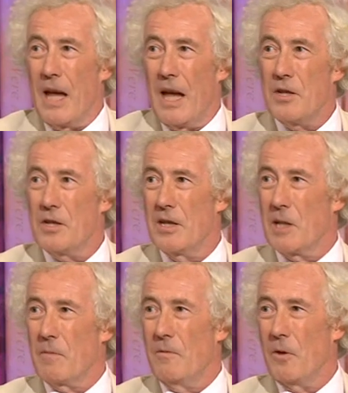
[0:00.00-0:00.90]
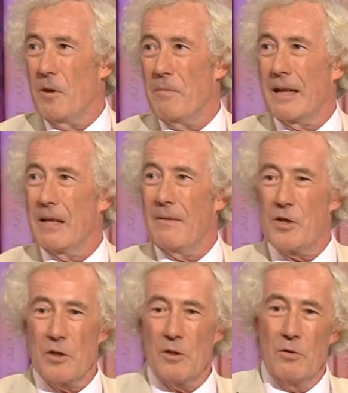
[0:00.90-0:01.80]
8 years before the Battle of
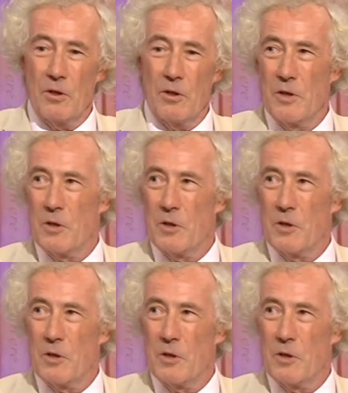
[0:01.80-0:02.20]
Agincourt,